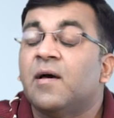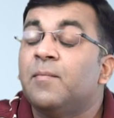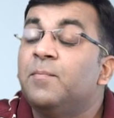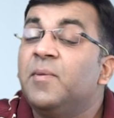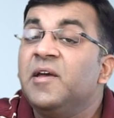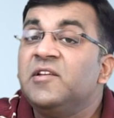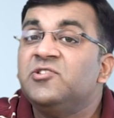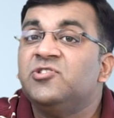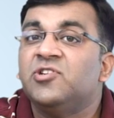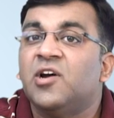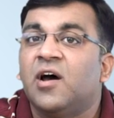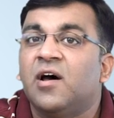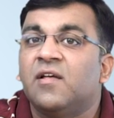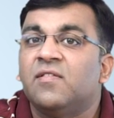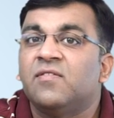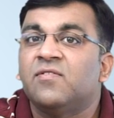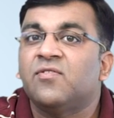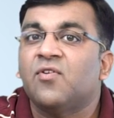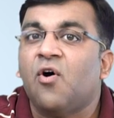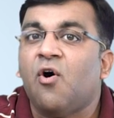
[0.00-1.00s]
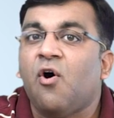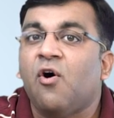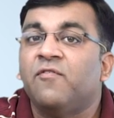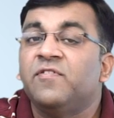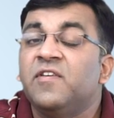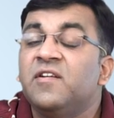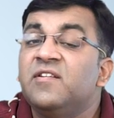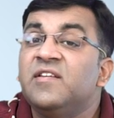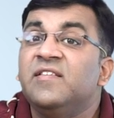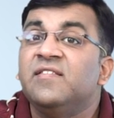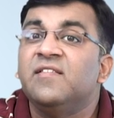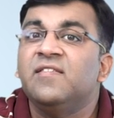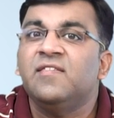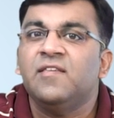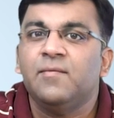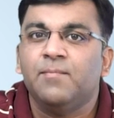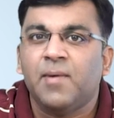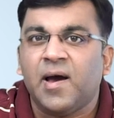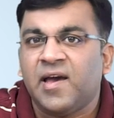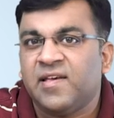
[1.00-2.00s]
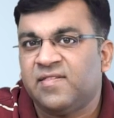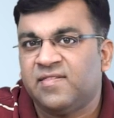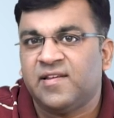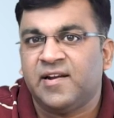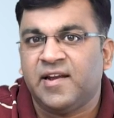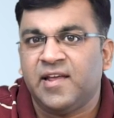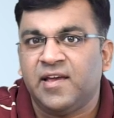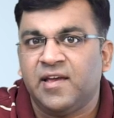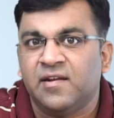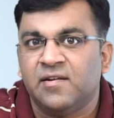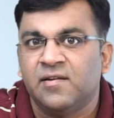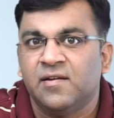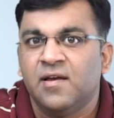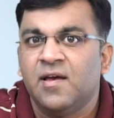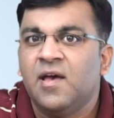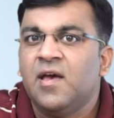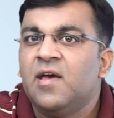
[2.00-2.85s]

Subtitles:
a big chance of the recency bias setting in,